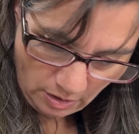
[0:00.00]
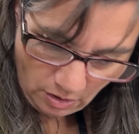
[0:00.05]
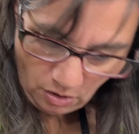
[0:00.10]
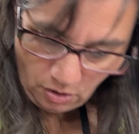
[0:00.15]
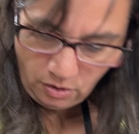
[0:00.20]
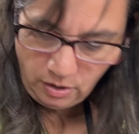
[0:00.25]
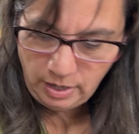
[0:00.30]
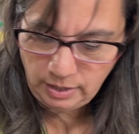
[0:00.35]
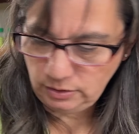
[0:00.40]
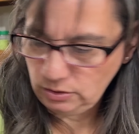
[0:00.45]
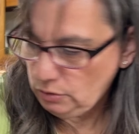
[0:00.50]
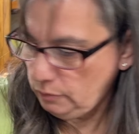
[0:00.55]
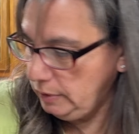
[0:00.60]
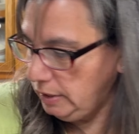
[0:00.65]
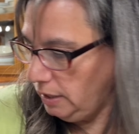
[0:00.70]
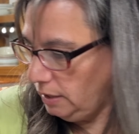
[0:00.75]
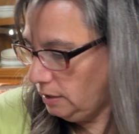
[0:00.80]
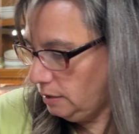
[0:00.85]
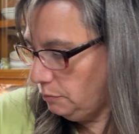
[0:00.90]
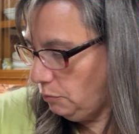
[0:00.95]
All right, so we
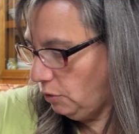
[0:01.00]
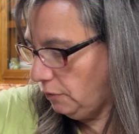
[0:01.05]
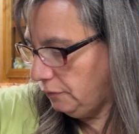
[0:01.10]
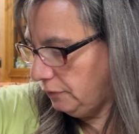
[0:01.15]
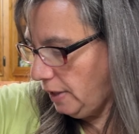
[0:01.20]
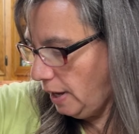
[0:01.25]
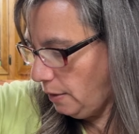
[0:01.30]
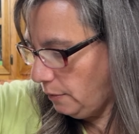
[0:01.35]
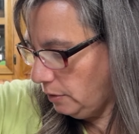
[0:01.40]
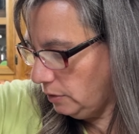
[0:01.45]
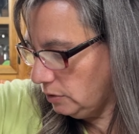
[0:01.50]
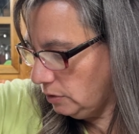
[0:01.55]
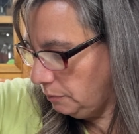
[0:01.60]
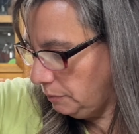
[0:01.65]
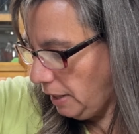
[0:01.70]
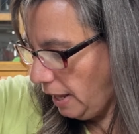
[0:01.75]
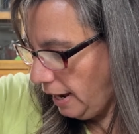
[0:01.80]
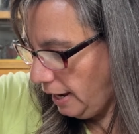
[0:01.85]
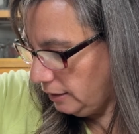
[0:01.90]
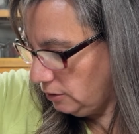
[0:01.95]
need some more flour. So I'm
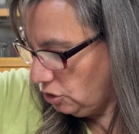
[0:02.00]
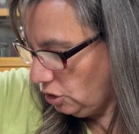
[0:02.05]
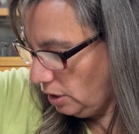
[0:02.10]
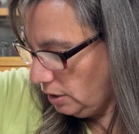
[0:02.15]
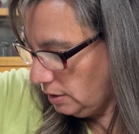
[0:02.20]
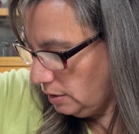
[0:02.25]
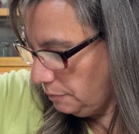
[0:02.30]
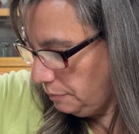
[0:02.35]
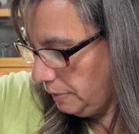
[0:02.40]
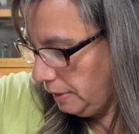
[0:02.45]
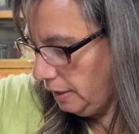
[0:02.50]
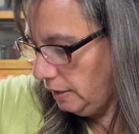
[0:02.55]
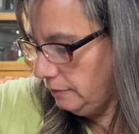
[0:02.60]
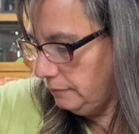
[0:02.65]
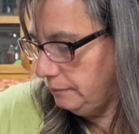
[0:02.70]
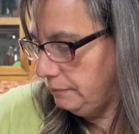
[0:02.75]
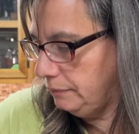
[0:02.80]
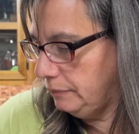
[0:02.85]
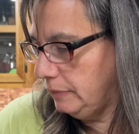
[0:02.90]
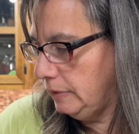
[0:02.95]
gonna add just a
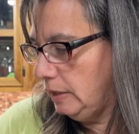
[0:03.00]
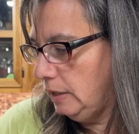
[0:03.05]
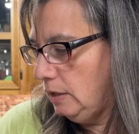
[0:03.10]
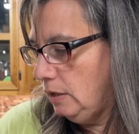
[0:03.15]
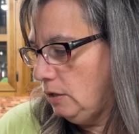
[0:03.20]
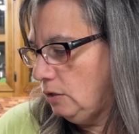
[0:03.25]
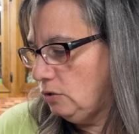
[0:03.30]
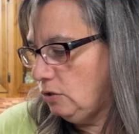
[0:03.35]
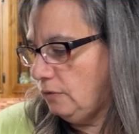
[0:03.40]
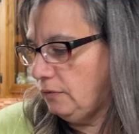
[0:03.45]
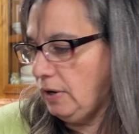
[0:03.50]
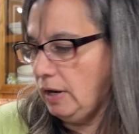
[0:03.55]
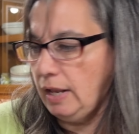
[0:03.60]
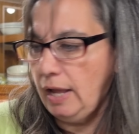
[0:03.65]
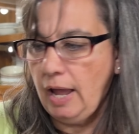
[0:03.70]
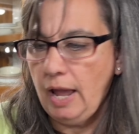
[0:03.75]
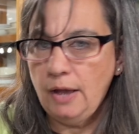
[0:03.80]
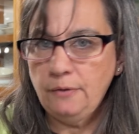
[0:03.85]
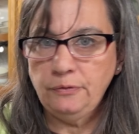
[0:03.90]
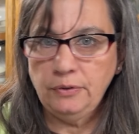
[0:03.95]
bit. So I've got a
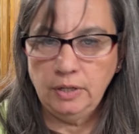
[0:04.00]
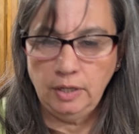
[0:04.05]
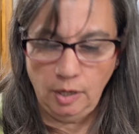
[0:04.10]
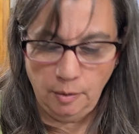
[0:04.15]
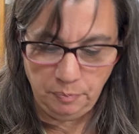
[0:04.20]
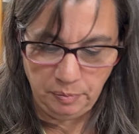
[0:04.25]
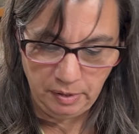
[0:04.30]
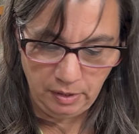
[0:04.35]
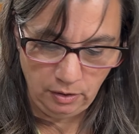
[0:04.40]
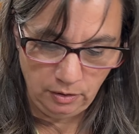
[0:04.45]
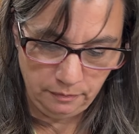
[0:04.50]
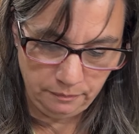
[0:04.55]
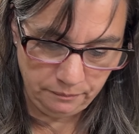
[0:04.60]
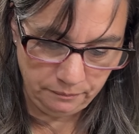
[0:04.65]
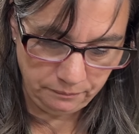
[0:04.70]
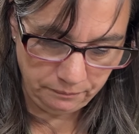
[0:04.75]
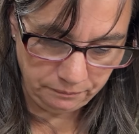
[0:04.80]
half a cup here.